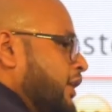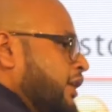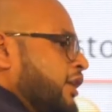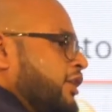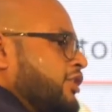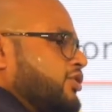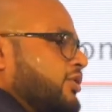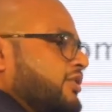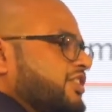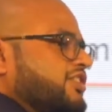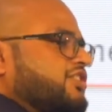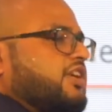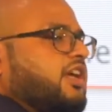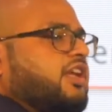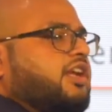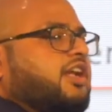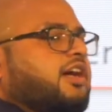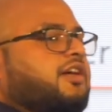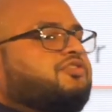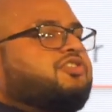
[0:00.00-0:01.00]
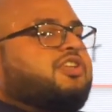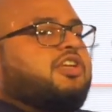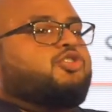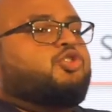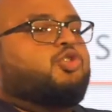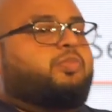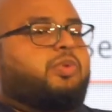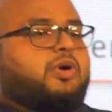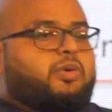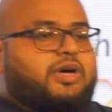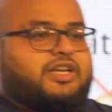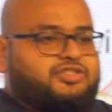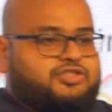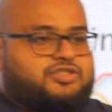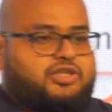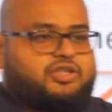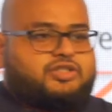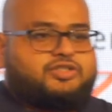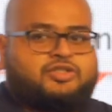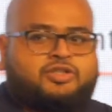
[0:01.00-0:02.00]
So this allows our
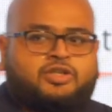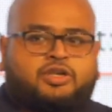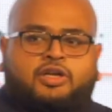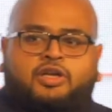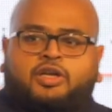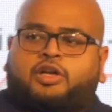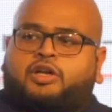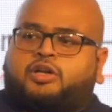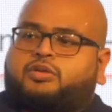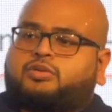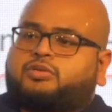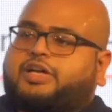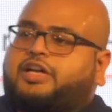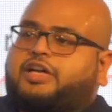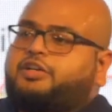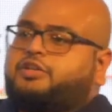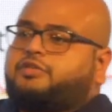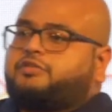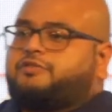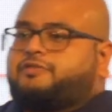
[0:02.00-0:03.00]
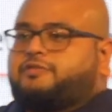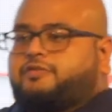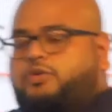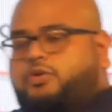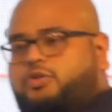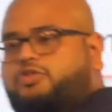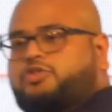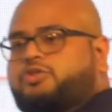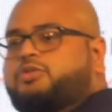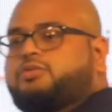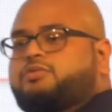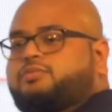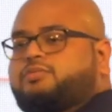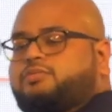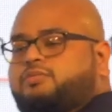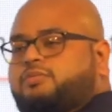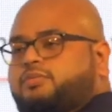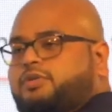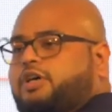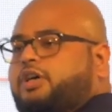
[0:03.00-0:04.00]
supervisors to kind of go through
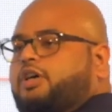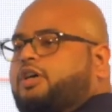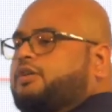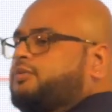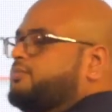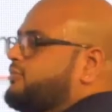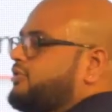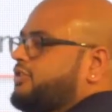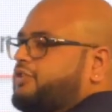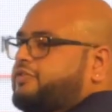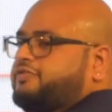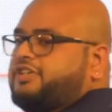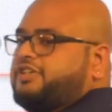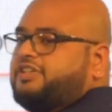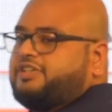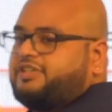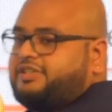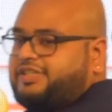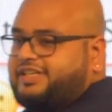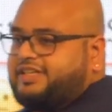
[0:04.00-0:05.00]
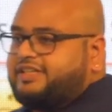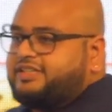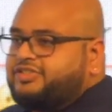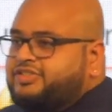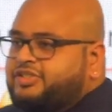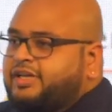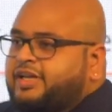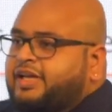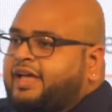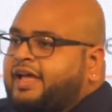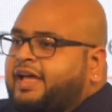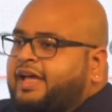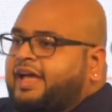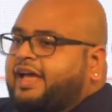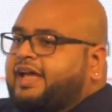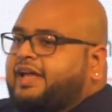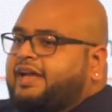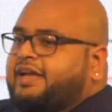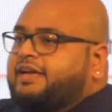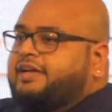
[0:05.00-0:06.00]
the different tickets
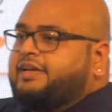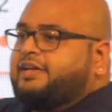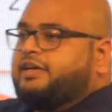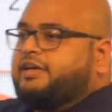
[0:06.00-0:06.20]
and